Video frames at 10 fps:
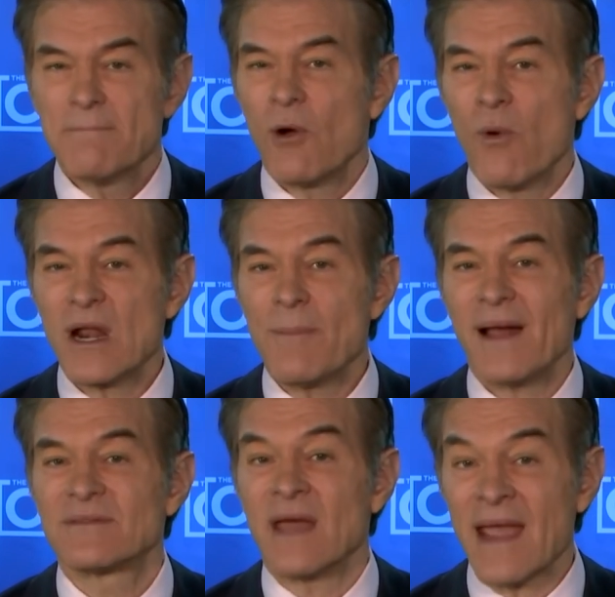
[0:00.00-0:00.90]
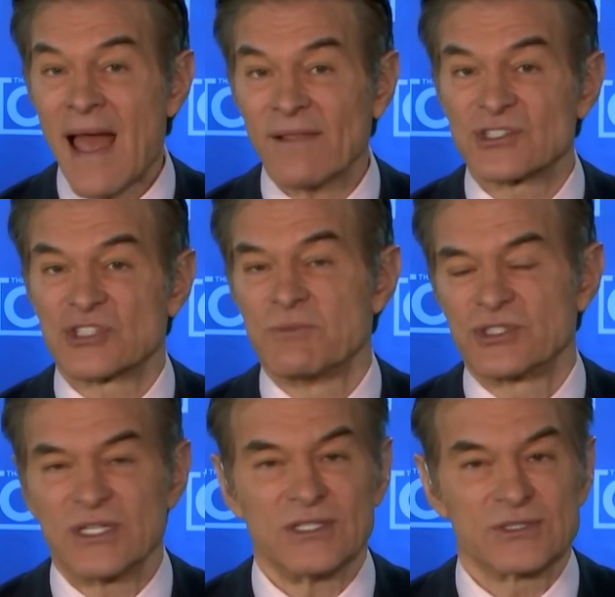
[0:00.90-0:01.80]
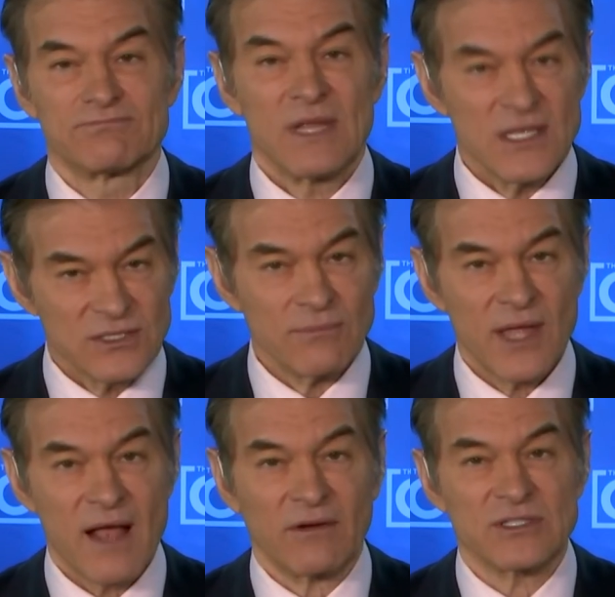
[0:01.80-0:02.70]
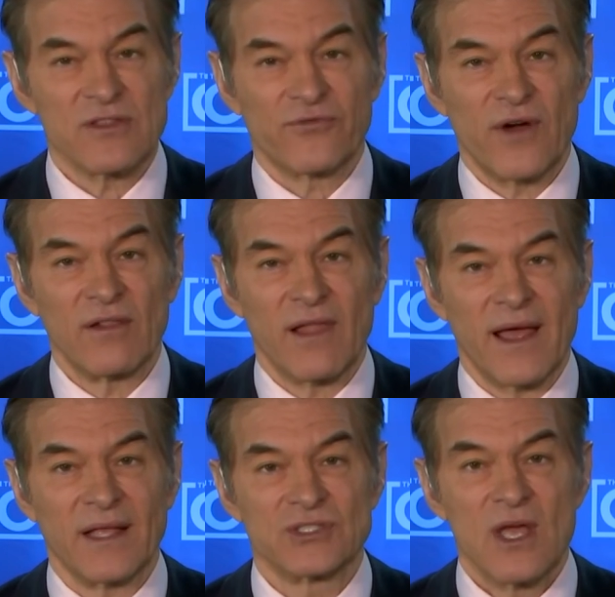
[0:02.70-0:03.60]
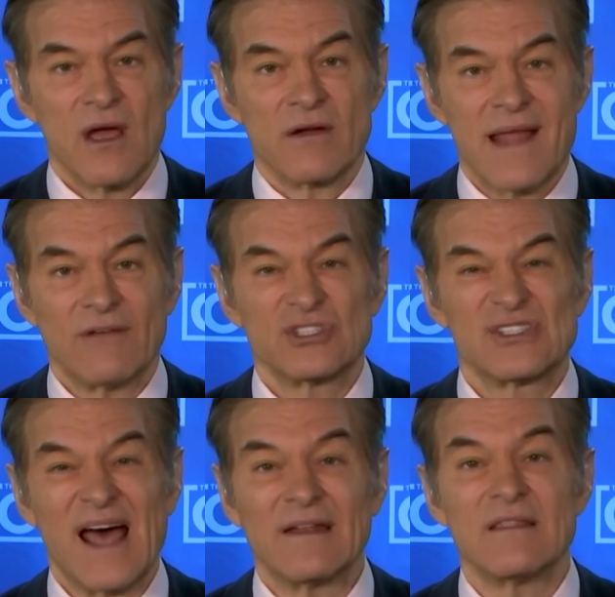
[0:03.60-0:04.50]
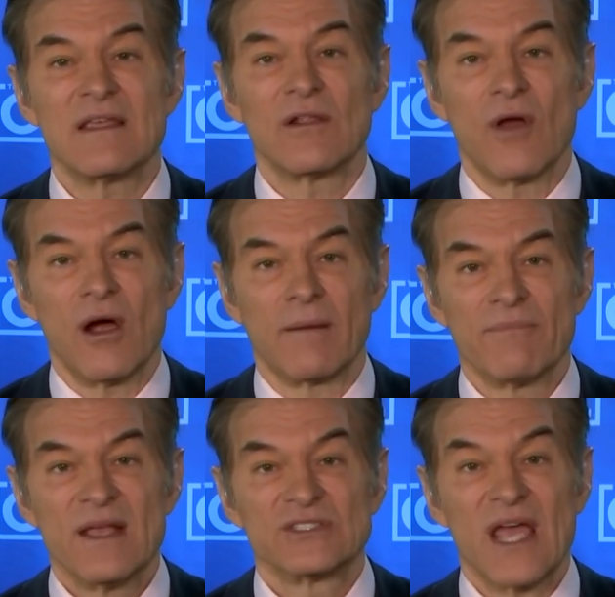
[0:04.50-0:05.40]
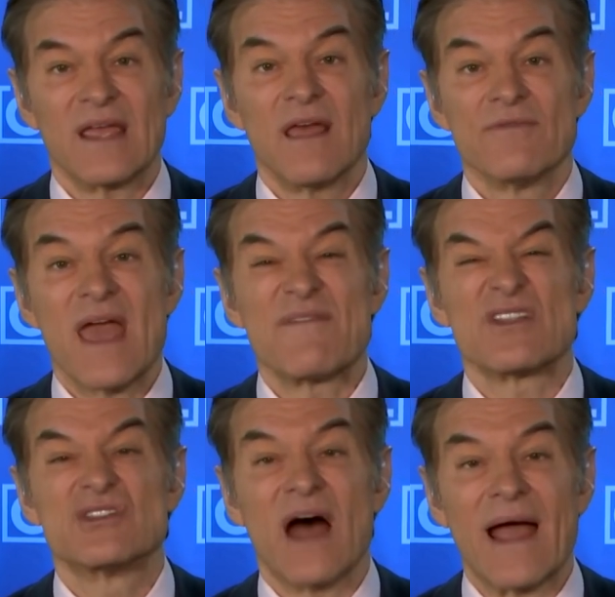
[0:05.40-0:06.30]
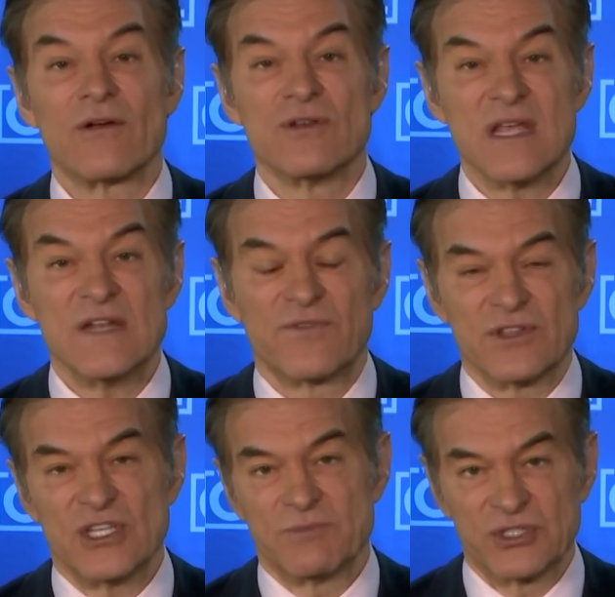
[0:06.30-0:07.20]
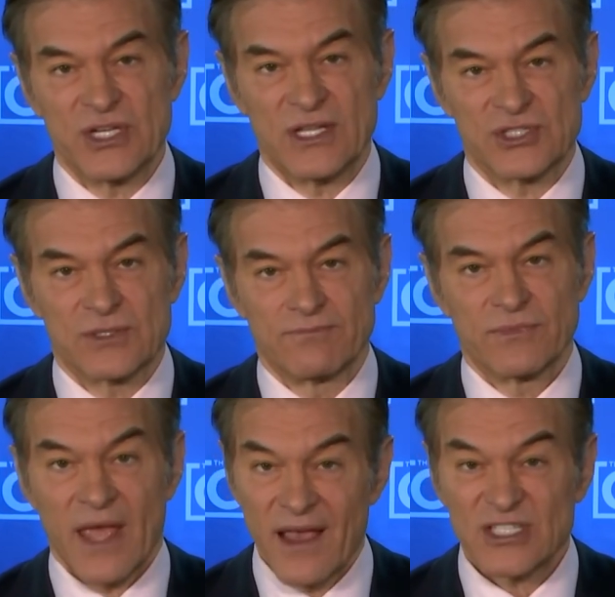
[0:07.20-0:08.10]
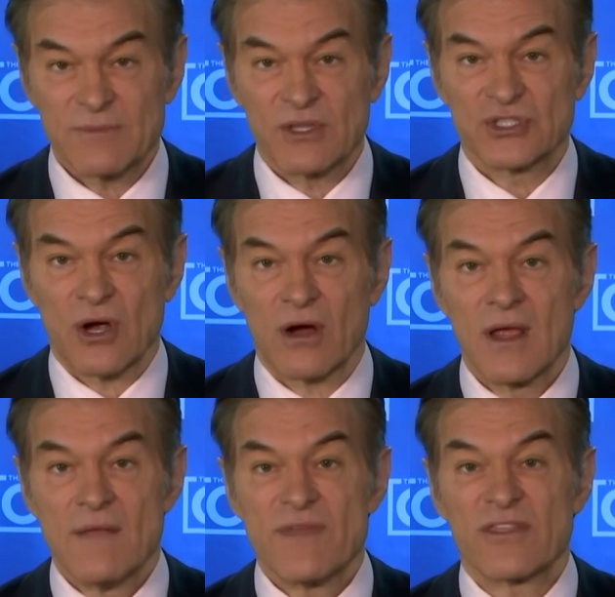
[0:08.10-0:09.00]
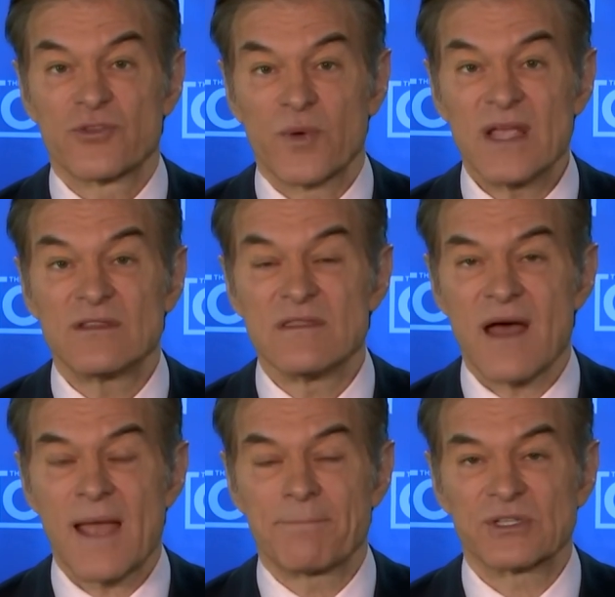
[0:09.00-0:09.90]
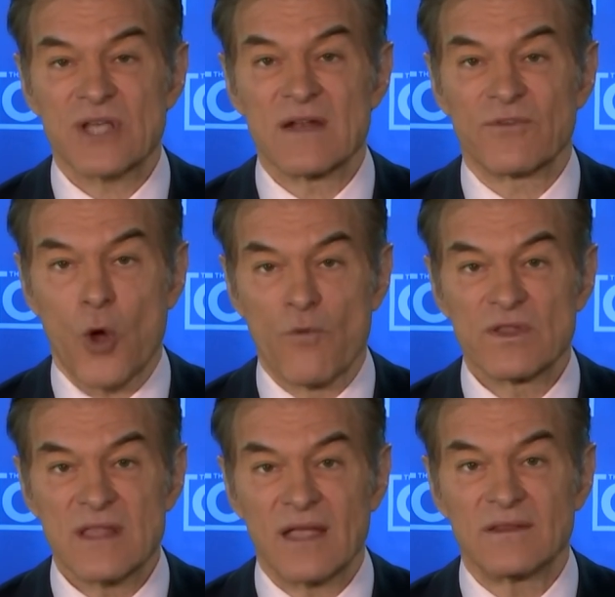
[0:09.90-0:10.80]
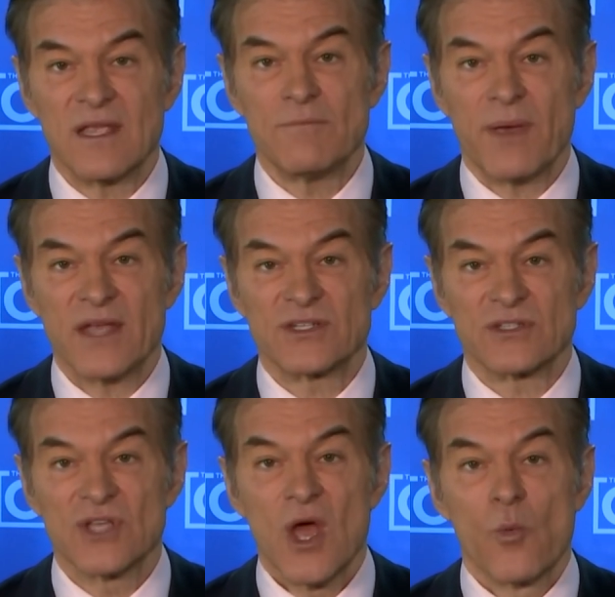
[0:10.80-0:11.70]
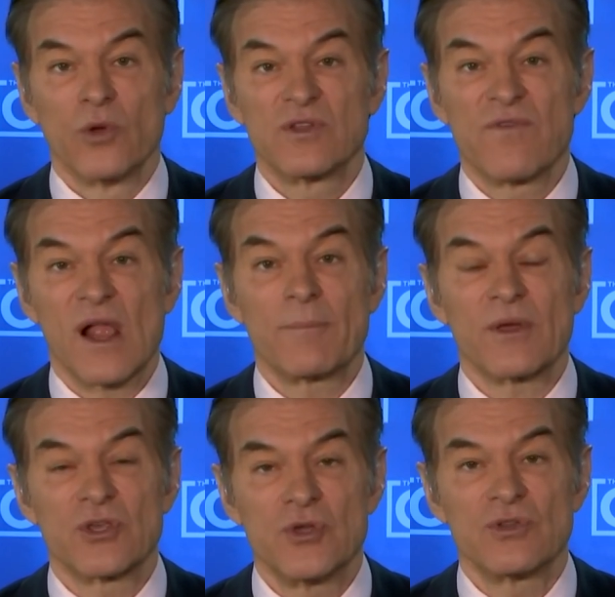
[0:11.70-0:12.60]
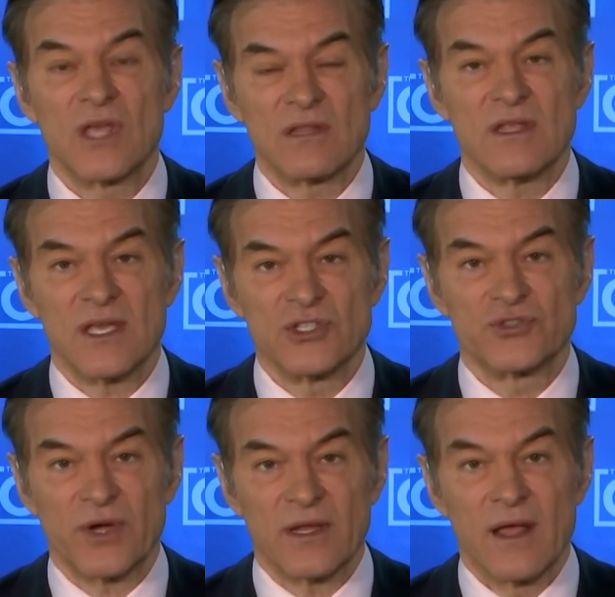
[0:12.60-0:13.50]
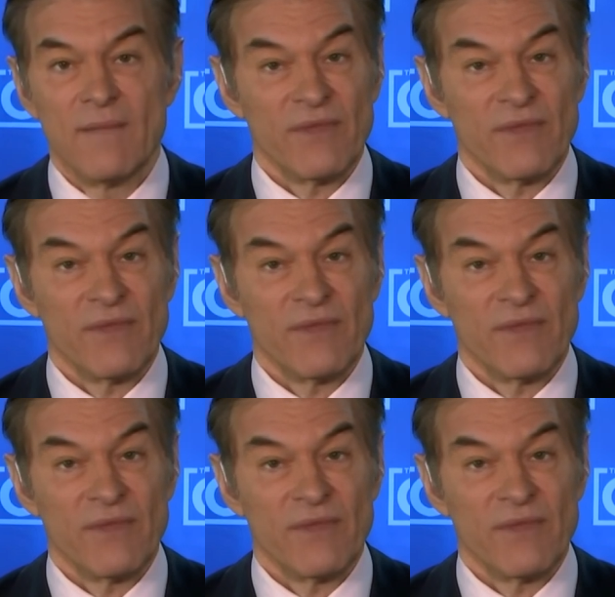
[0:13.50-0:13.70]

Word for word: But what about dialysis machines? Some doctors on the front lines are now sounding the alarm, saying they have a dire need for these machines. Estimates are that 3 to 9% of COVID 19 patients will develop acute kidney injury.